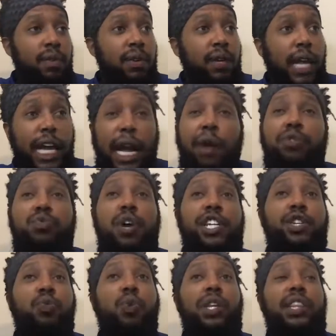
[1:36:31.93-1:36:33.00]
Like I was
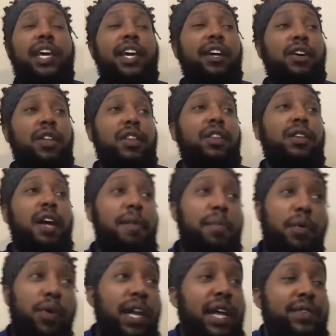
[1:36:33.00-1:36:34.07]
watching What the Hell. I
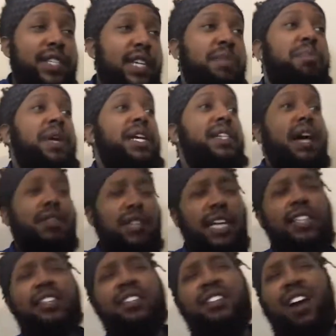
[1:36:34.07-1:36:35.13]
remember when I was eating pizza, I was
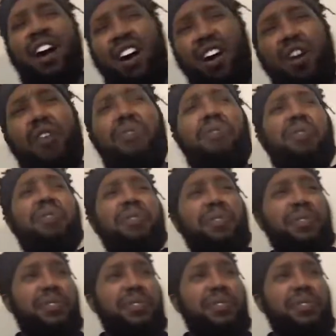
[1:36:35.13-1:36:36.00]
like, this is awful.